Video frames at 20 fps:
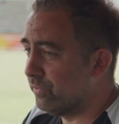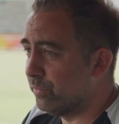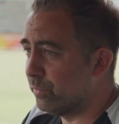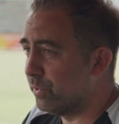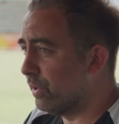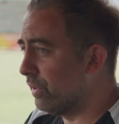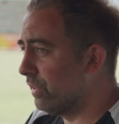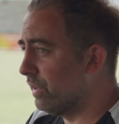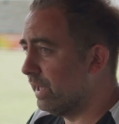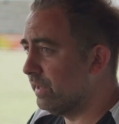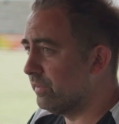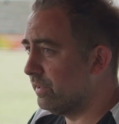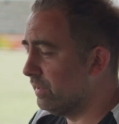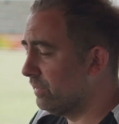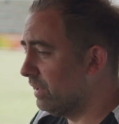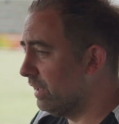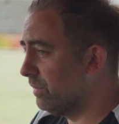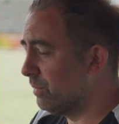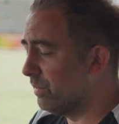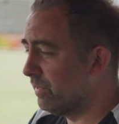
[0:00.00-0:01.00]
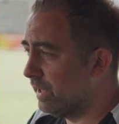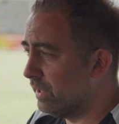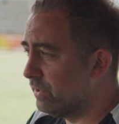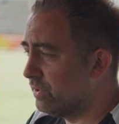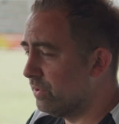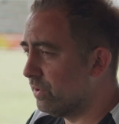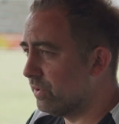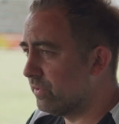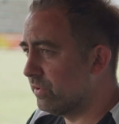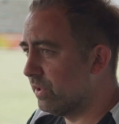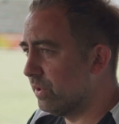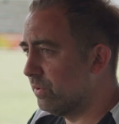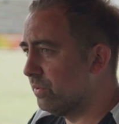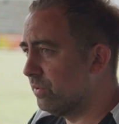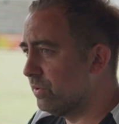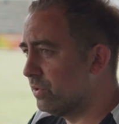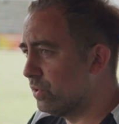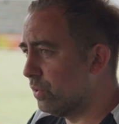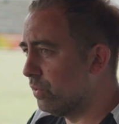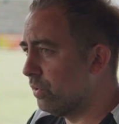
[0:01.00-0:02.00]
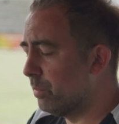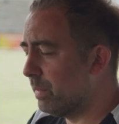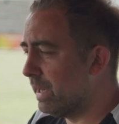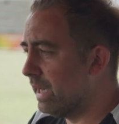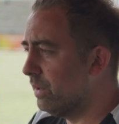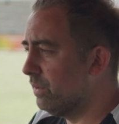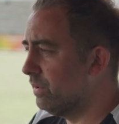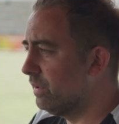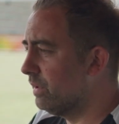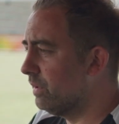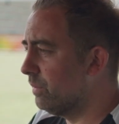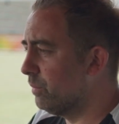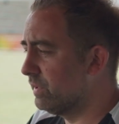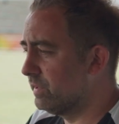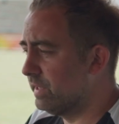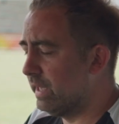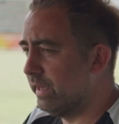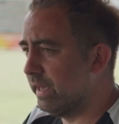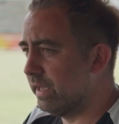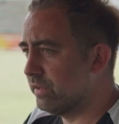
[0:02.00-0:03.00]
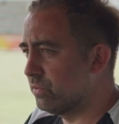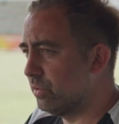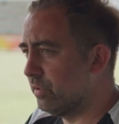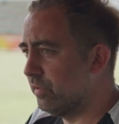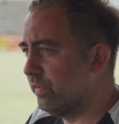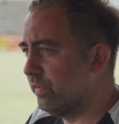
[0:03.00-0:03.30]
some good things and you see some things you're not so sure about, and we're still in that sort of